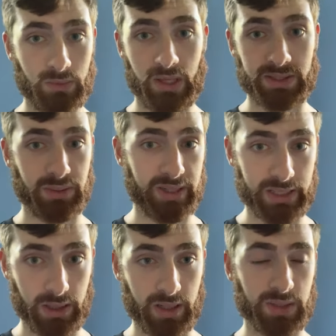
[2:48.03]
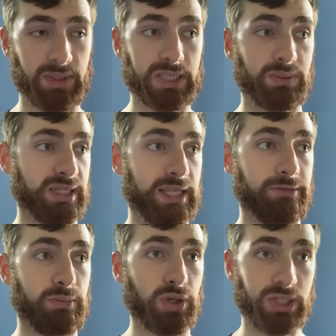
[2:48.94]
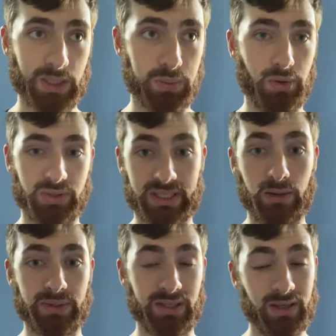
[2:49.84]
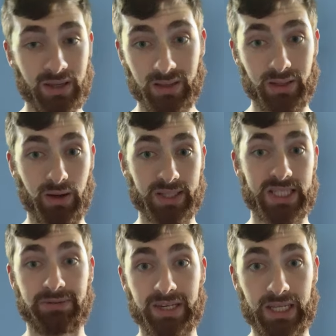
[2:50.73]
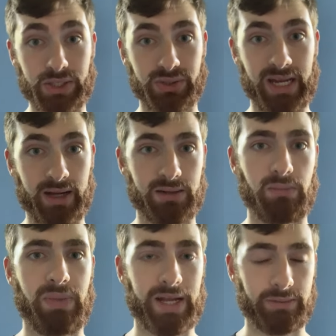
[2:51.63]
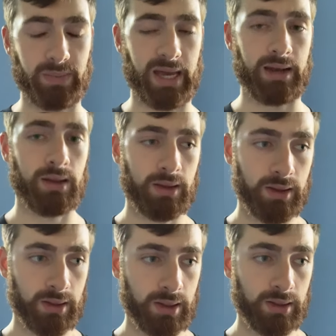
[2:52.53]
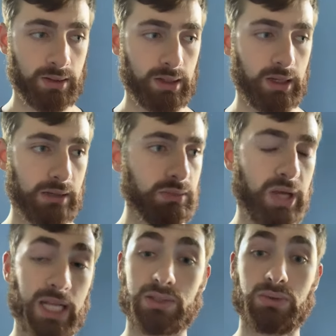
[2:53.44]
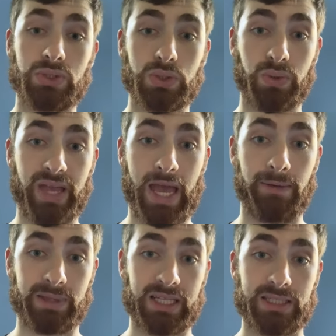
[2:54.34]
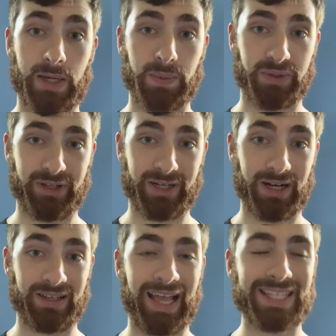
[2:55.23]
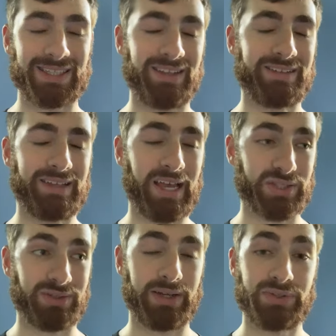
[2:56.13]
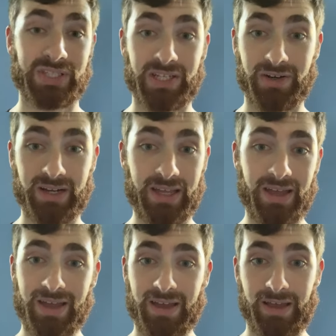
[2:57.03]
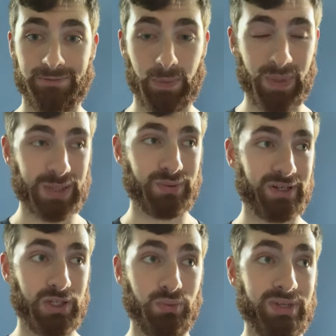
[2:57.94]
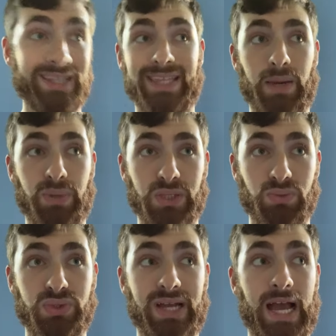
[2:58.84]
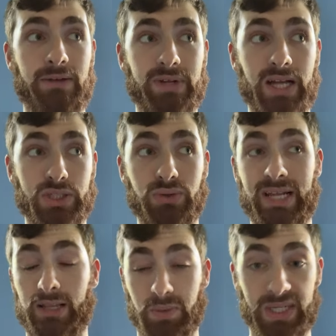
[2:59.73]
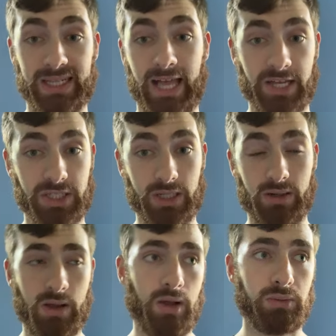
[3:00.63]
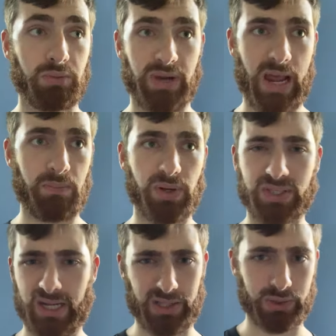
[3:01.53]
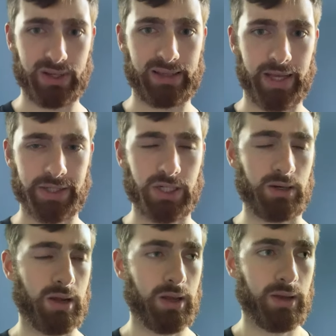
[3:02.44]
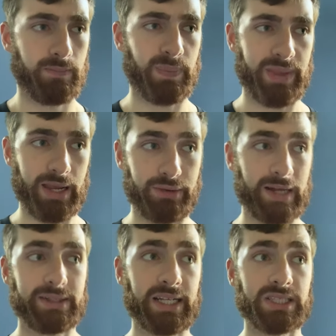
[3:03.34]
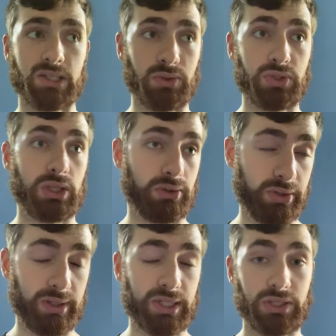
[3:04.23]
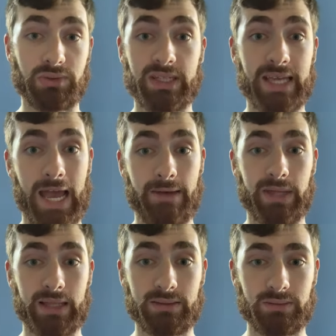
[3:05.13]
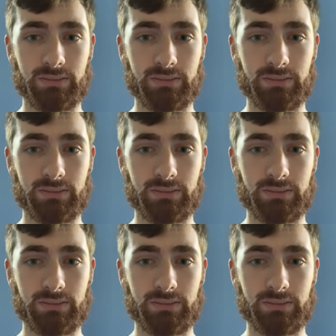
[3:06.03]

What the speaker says: if someone gets hurt, especially someone like Devin Bush at this point who's dealt with, you know, a significant injury now coming back from that. You have to enjoy having that depth around there. It adds an extra layer of security. And for Pittsburgh, you need that because once you have guys go down like we did last year, where we had a bunch of guys go down last year, you know, after that season, you should learn your lesson. You should have that